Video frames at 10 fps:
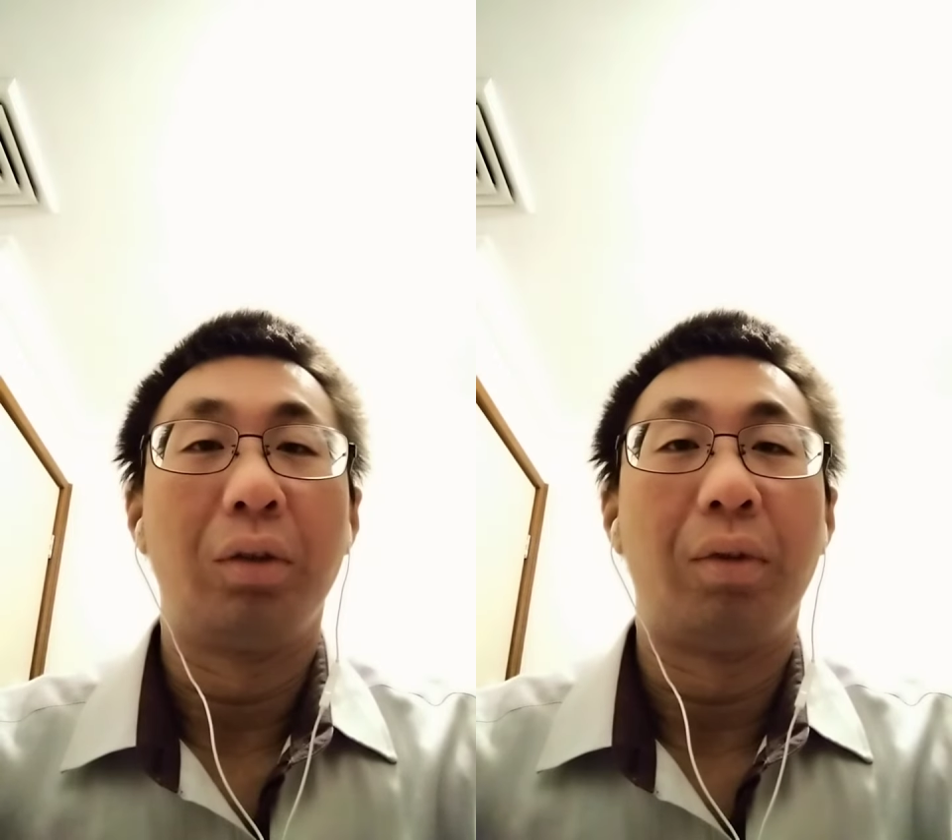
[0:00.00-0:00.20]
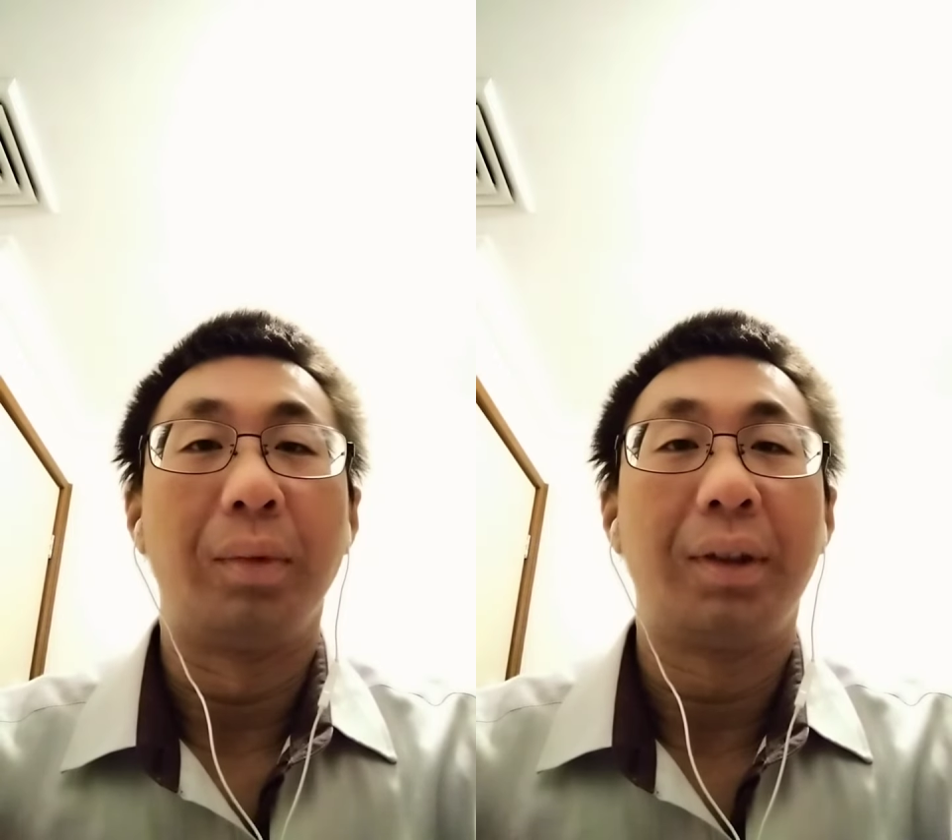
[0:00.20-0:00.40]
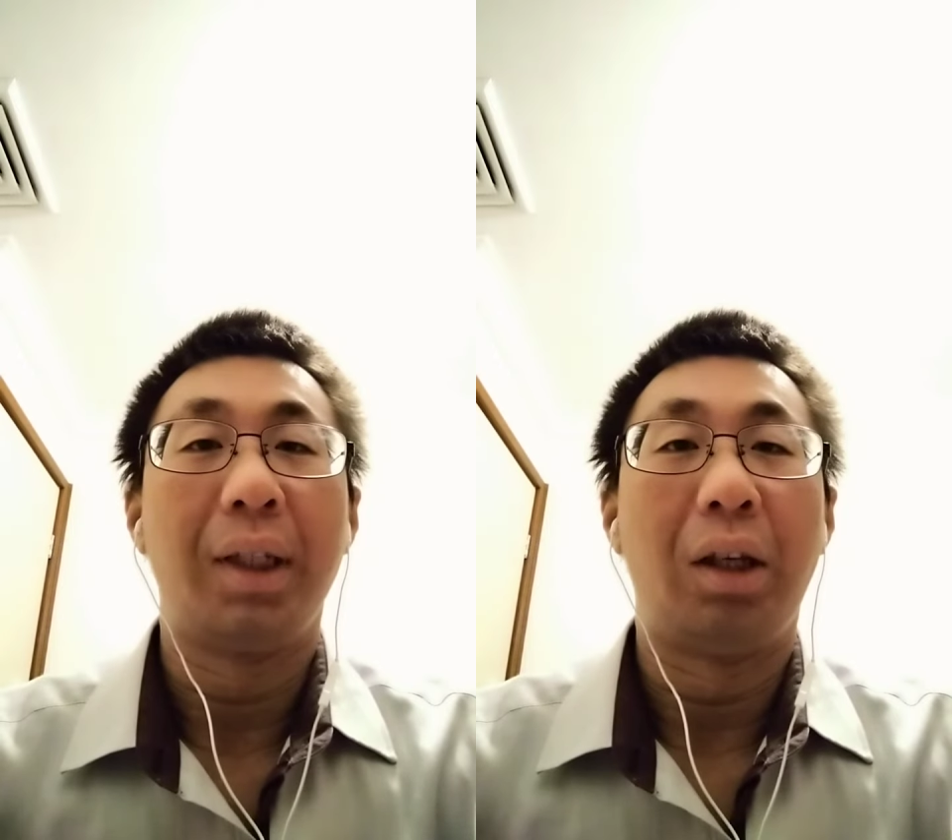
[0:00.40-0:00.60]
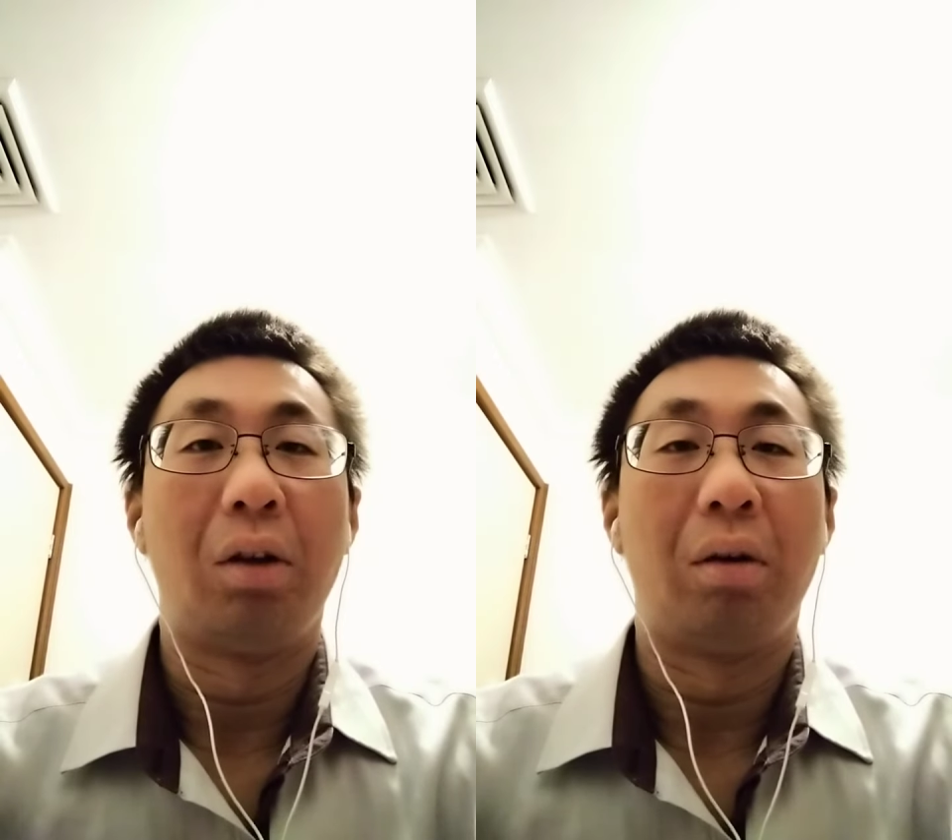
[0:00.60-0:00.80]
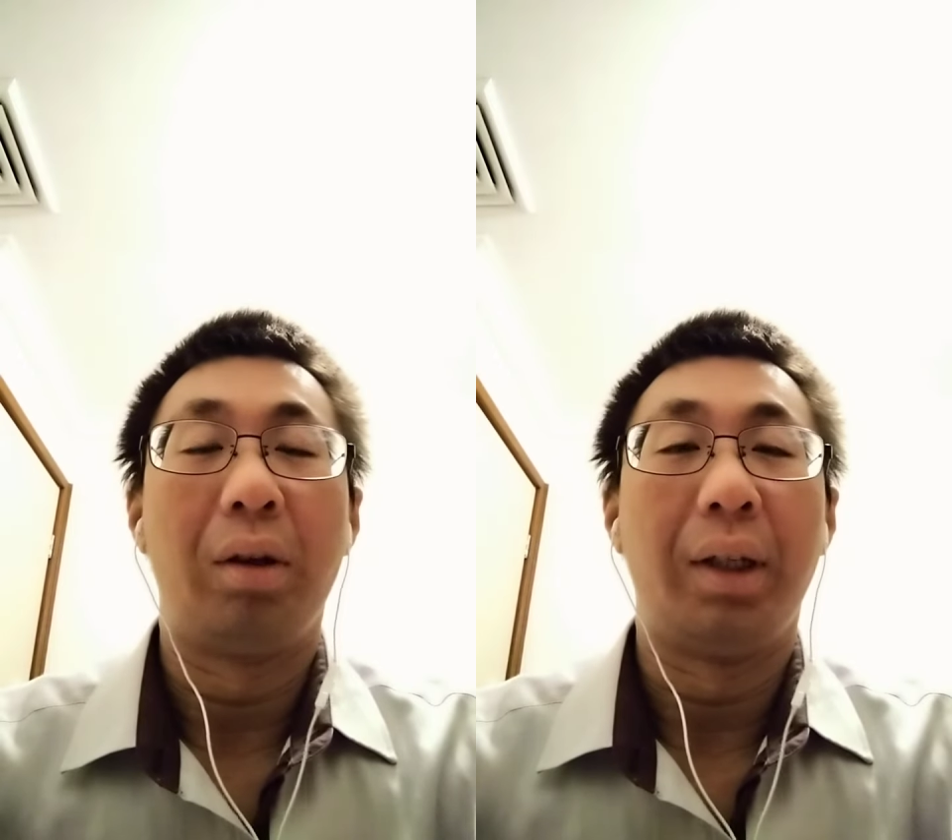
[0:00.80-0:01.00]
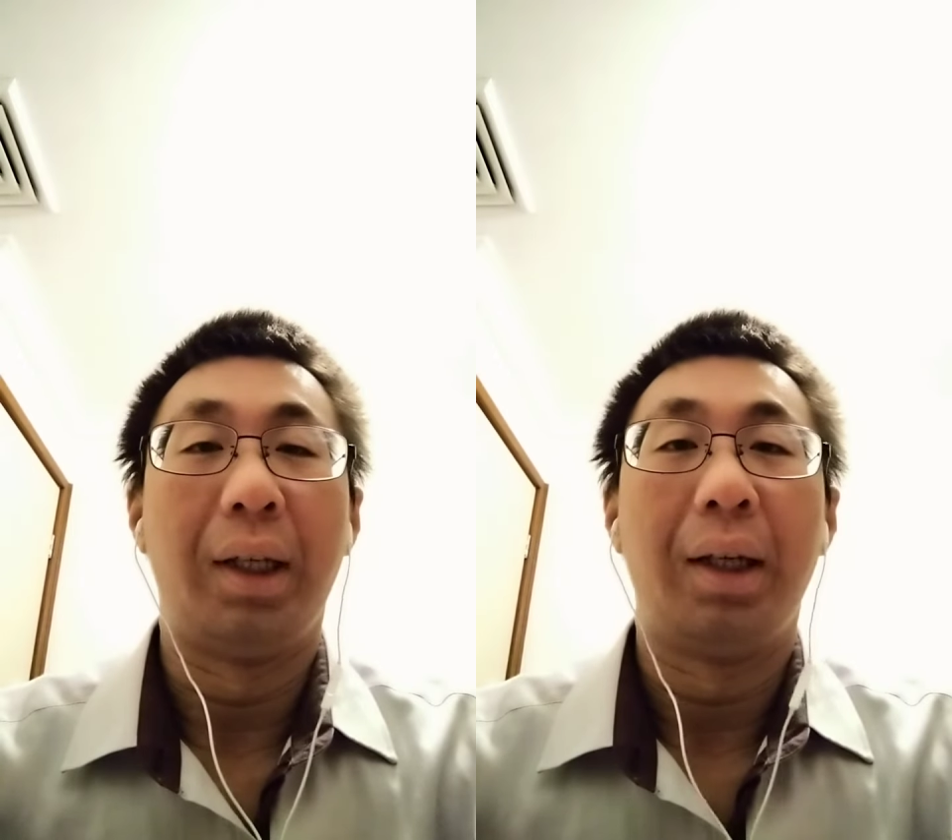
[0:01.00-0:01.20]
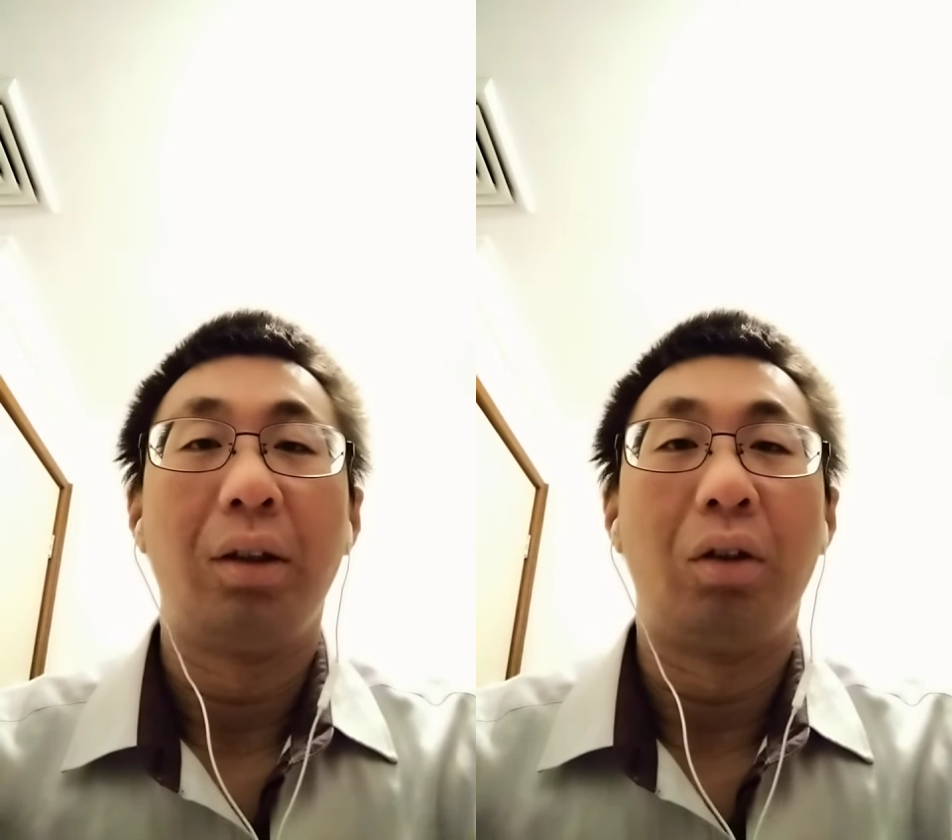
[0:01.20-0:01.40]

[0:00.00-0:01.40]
from seniority